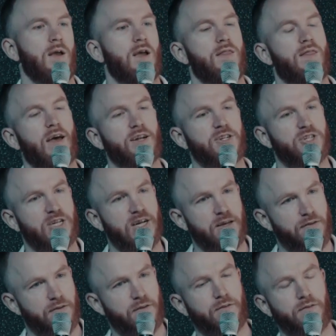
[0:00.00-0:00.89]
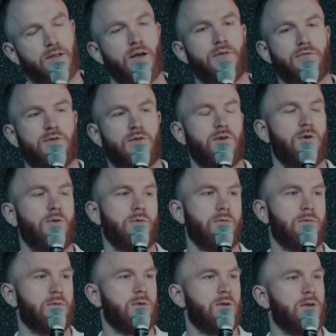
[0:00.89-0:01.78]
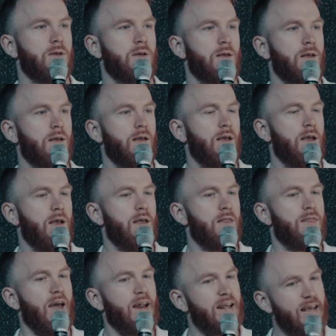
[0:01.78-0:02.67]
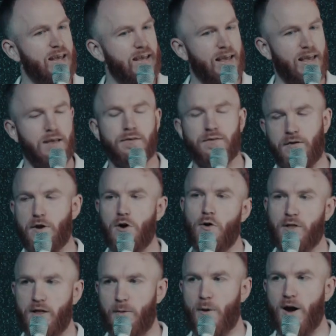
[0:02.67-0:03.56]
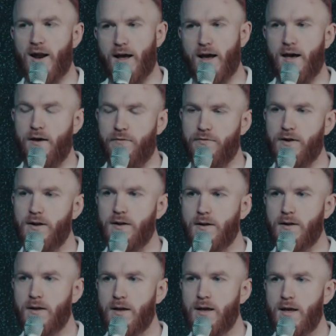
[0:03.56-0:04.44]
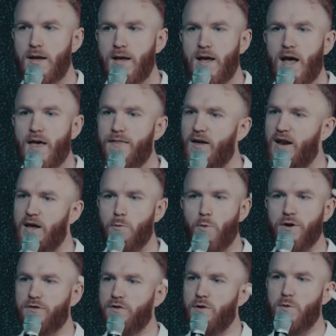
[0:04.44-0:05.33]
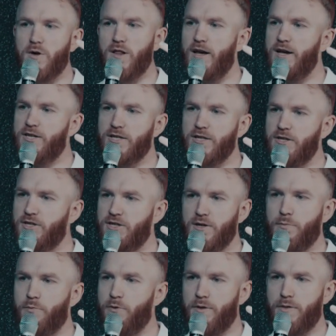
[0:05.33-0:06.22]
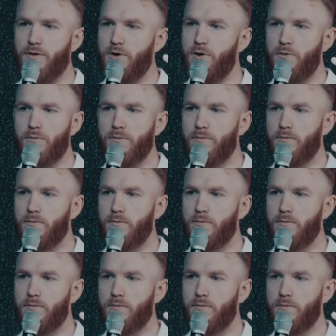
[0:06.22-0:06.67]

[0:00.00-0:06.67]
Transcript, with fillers: that Jesus loves you, that He is the only way to heaven, and that He wants a relationship with you